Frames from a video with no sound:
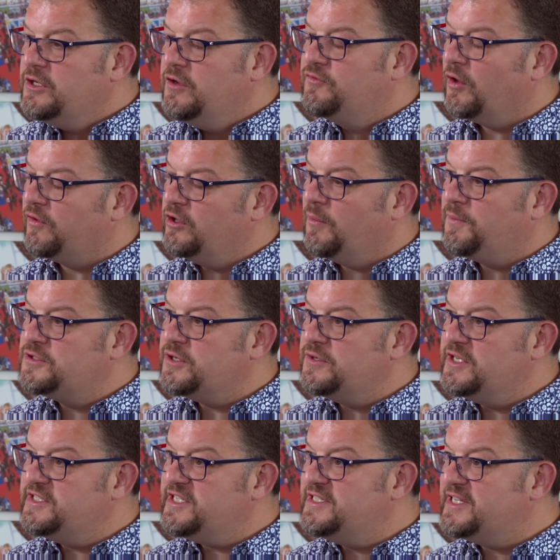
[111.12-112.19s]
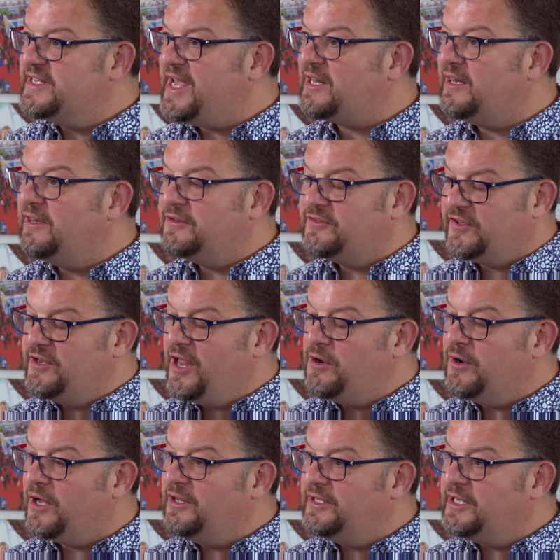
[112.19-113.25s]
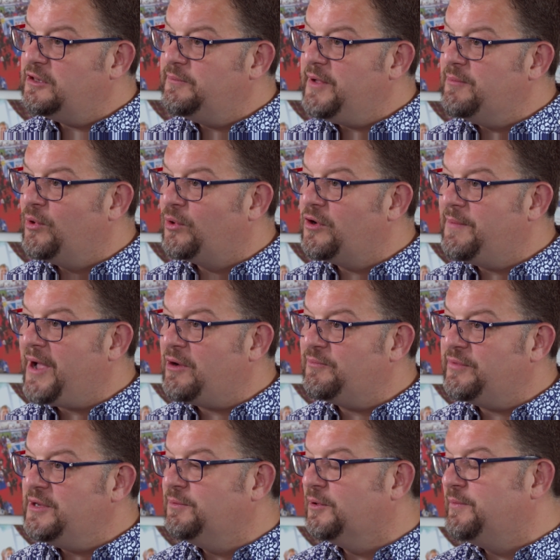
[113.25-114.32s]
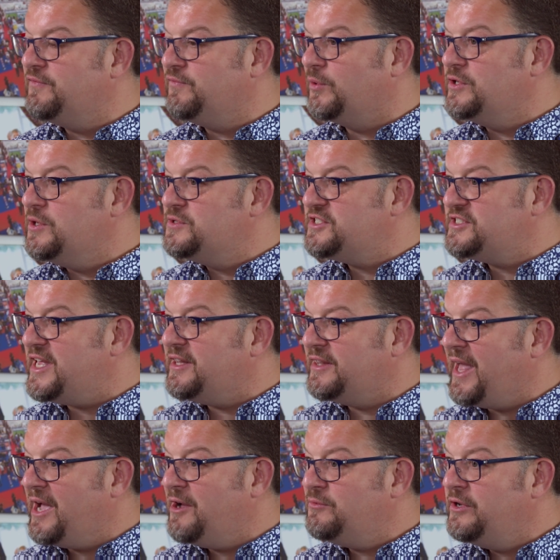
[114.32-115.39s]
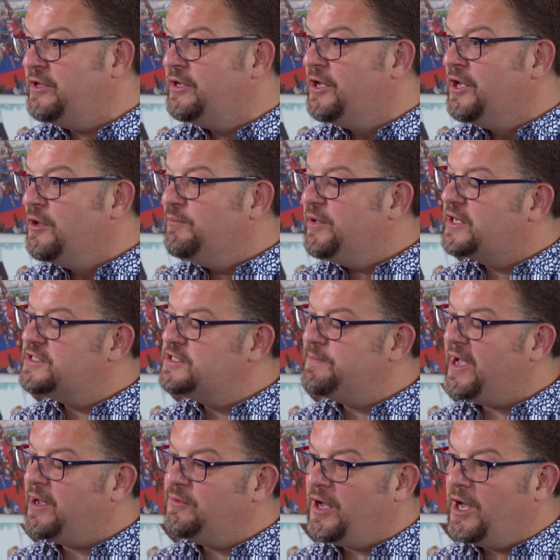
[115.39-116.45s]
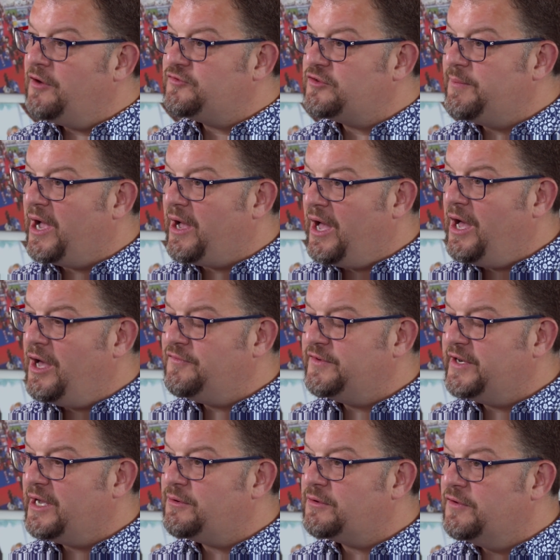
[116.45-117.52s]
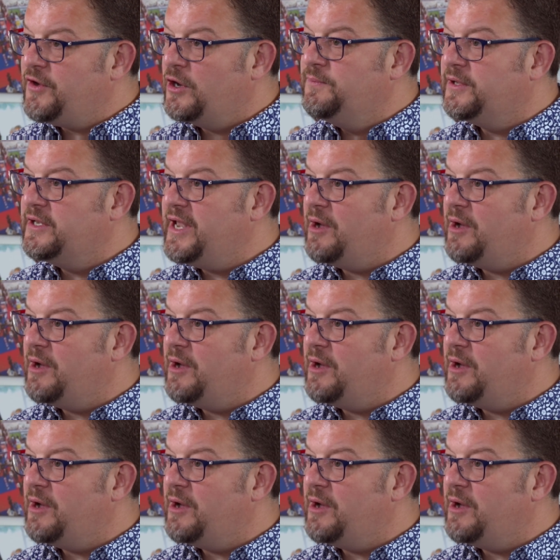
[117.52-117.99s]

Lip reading: You've got the opportunity to get to know a little bit more about people before you sit down, because after about half an hour of open